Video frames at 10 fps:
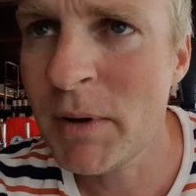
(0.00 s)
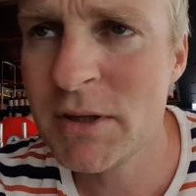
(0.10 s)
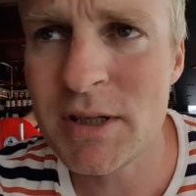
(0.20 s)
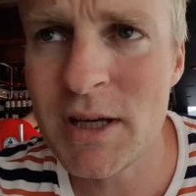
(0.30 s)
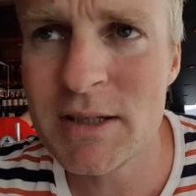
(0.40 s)

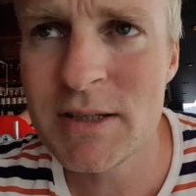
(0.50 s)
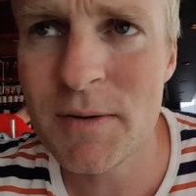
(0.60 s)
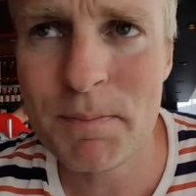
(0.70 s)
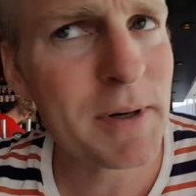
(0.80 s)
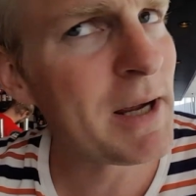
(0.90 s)
But it's
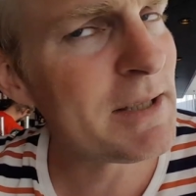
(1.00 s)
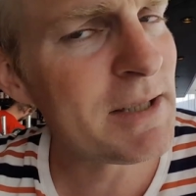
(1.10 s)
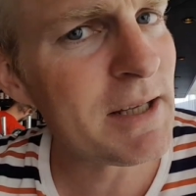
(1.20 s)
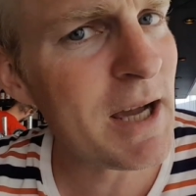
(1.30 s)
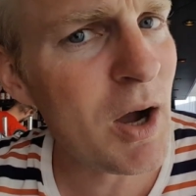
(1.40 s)

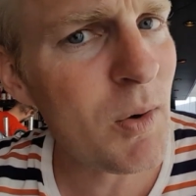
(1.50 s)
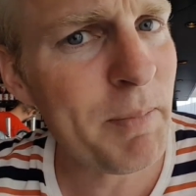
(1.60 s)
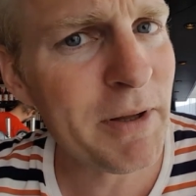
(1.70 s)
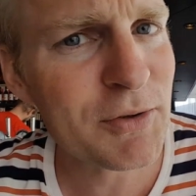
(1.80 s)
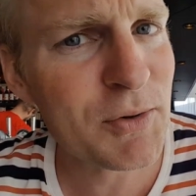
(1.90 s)
surprising how
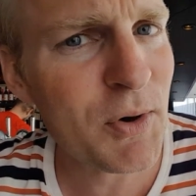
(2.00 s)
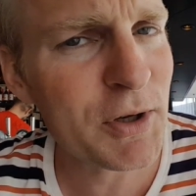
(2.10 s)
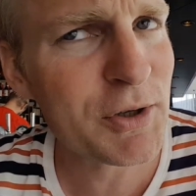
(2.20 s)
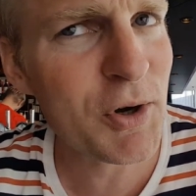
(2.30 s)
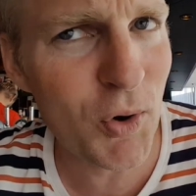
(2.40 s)

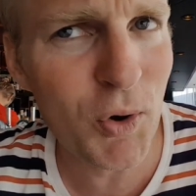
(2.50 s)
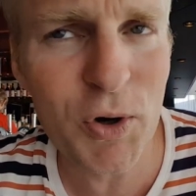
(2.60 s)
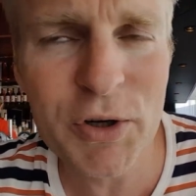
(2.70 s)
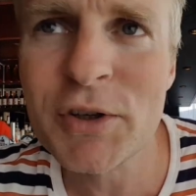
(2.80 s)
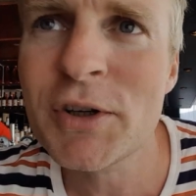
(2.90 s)
Bitcoin
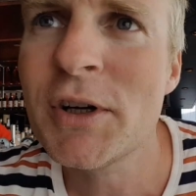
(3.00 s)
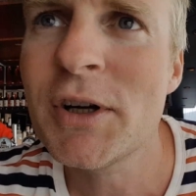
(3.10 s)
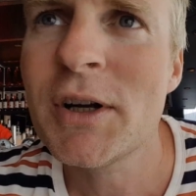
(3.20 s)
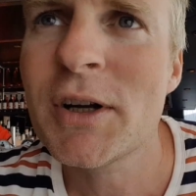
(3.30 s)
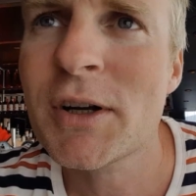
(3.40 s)
Core
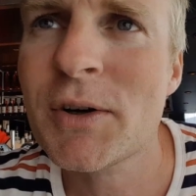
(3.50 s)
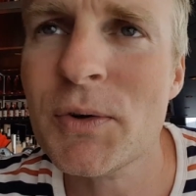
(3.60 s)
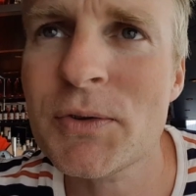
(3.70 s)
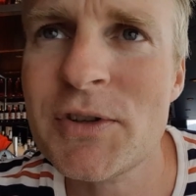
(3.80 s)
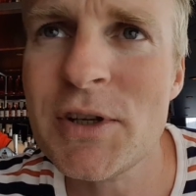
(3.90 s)

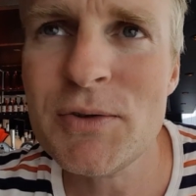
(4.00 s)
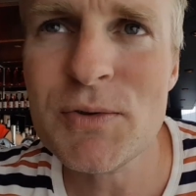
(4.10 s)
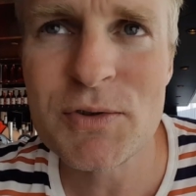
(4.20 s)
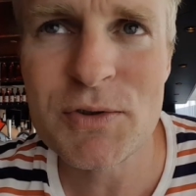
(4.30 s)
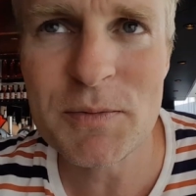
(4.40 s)

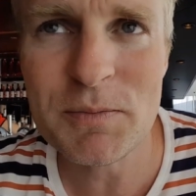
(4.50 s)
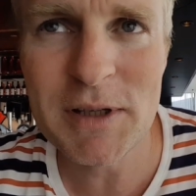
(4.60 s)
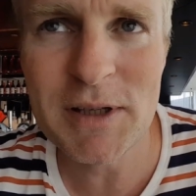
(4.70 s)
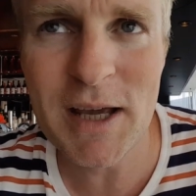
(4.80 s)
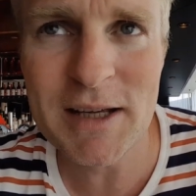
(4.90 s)
continues to
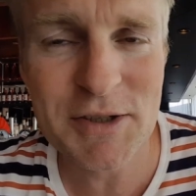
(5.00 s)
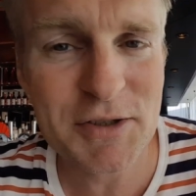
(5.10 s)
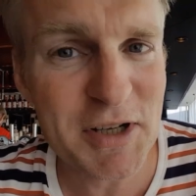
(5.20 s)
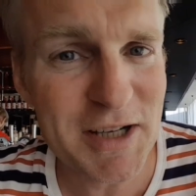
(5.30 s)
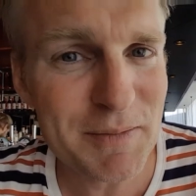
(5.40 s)
be
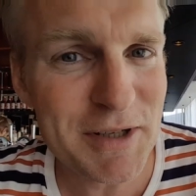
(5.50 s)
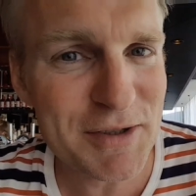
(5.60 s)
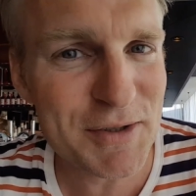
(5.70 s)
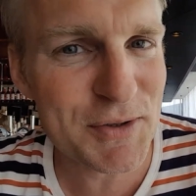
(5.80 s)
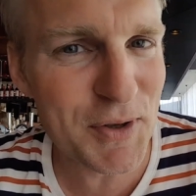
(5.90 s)
extremely
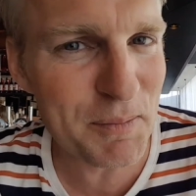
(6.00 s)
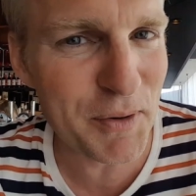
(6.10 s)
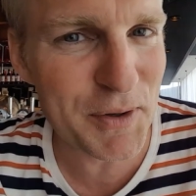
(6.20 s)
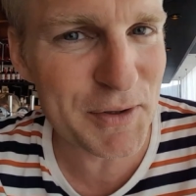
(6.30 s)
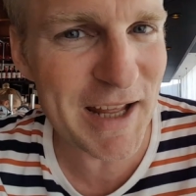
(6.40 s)

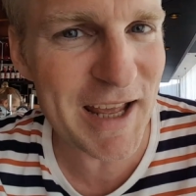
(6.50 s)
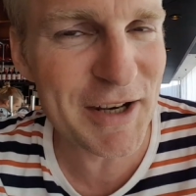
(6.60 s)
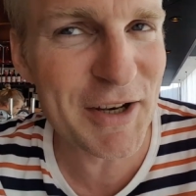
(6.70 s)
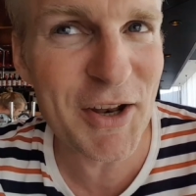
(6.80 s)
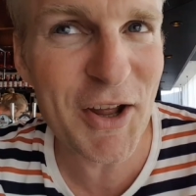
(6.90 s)
stubborn,
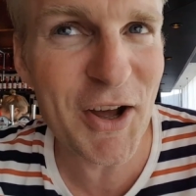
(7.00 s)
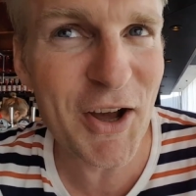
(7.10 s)
and